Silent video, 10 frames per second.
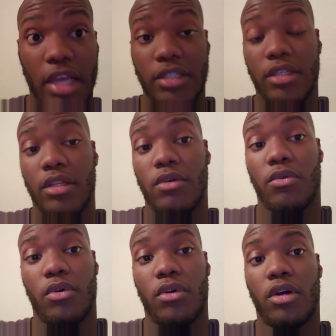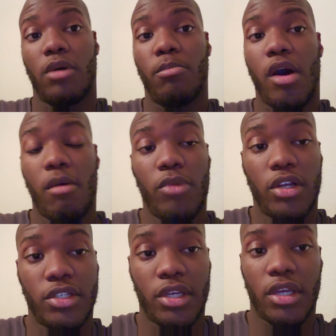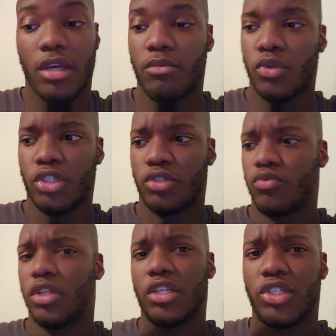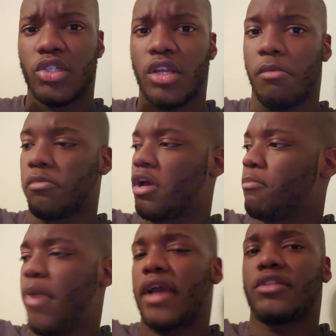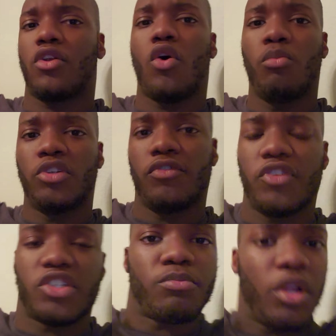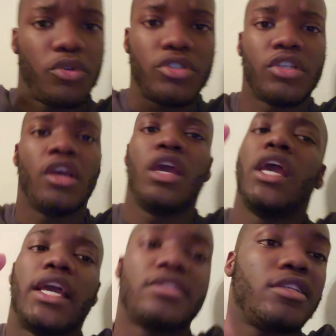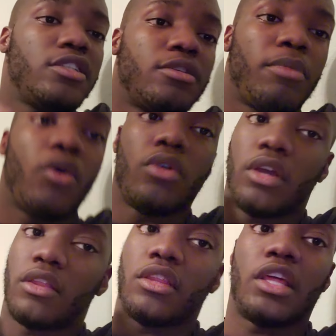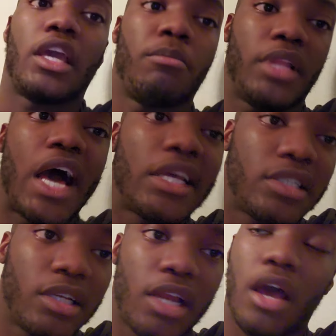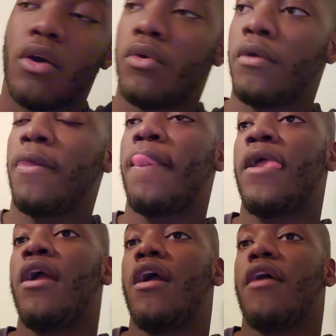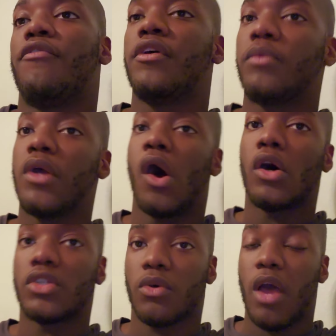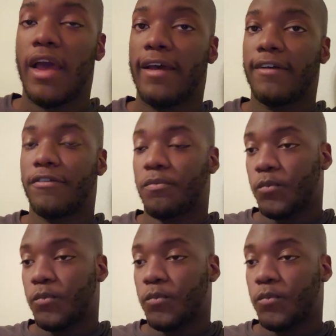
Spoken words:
has the Bomb Rasengan, which is really just him compacting a whole bunch of explosion, hits his opponent, and then they get blasted out. And then we also have